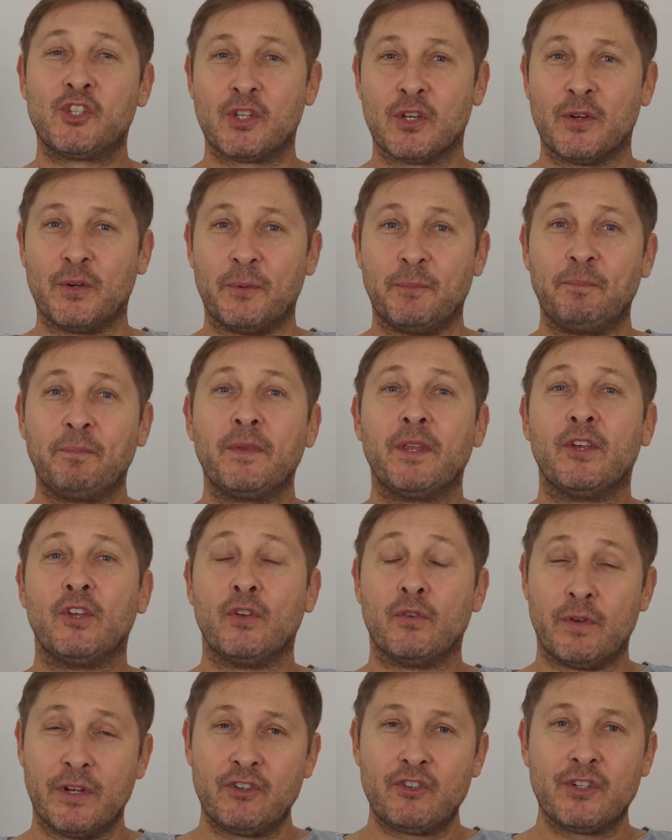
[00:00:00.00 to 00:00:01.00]
So,
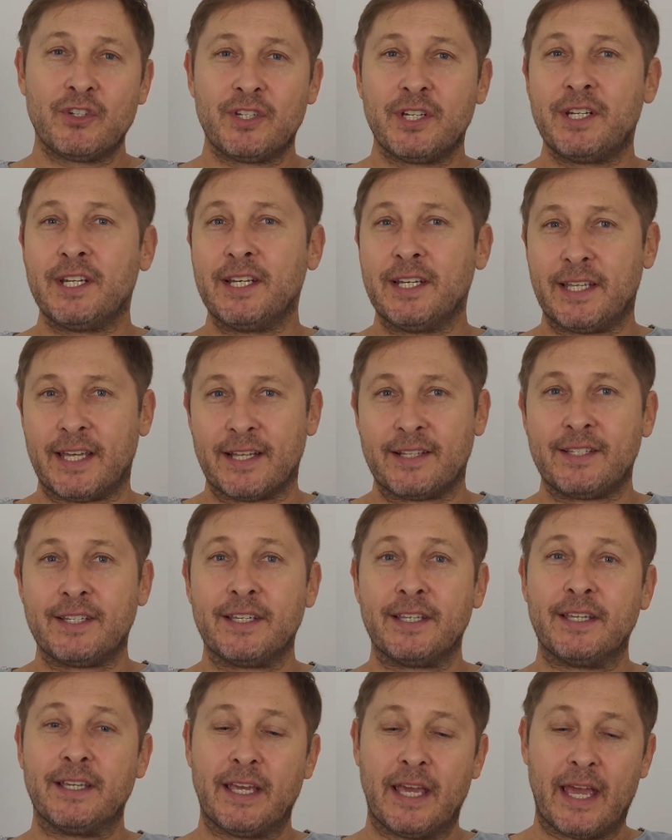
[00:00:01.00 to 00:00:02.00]
you're interested in
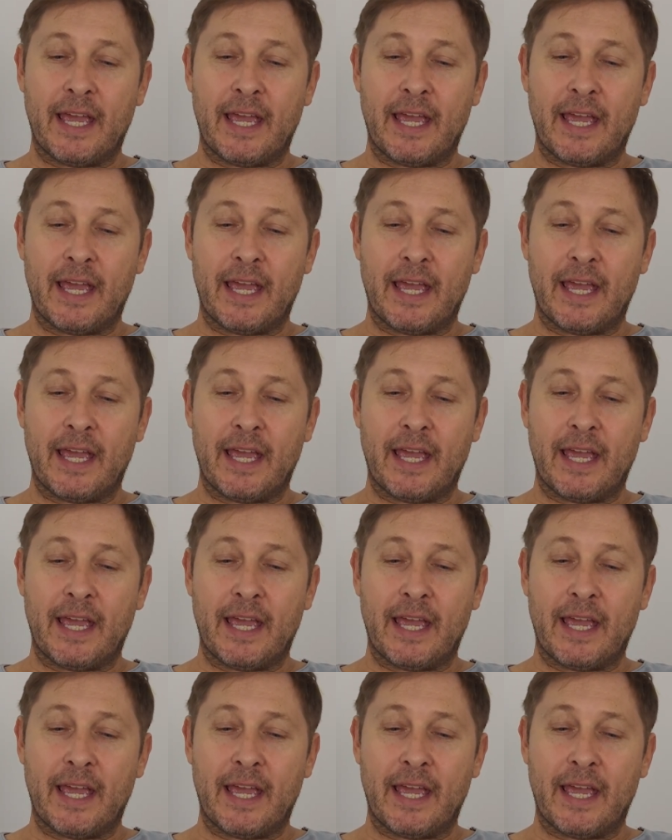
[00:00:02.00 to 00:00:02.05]
getting